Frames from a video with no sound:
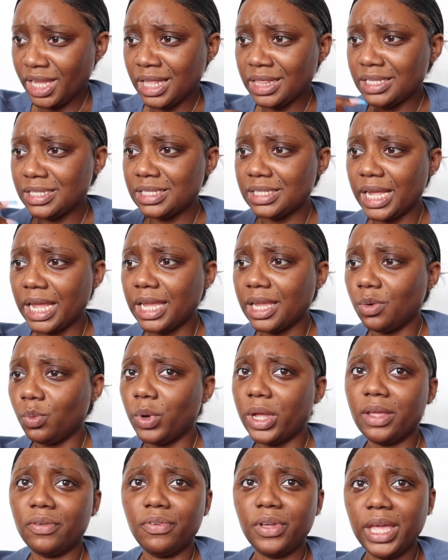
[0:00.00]
the second
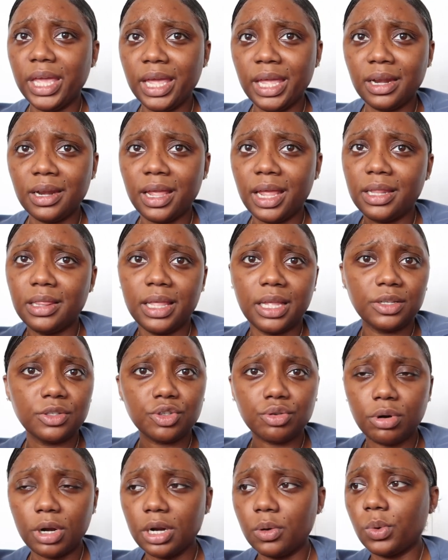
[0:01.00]
wave hit and then
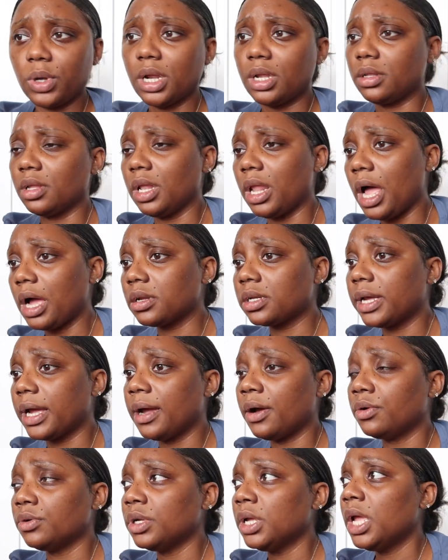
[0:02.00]
Toronto went on the
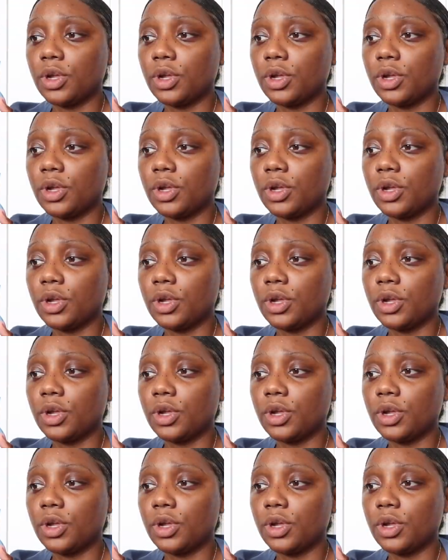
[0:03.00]
lockdown.